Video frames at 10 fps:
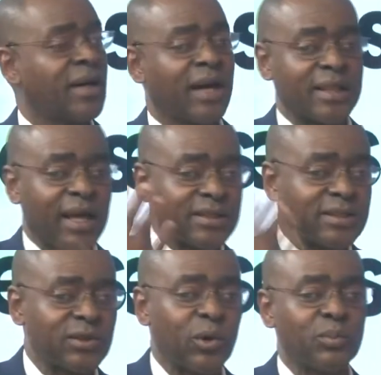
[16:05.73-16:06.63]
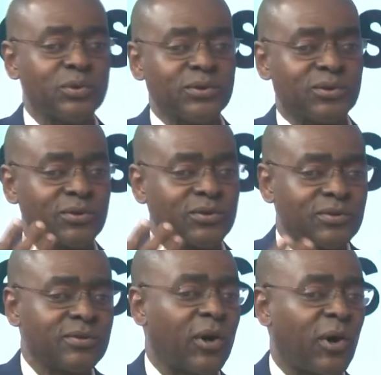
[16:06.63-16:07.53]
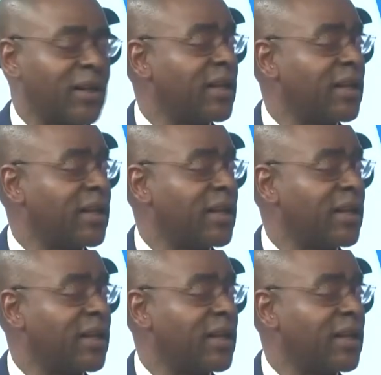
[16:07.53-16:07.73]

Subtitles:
And that's open to all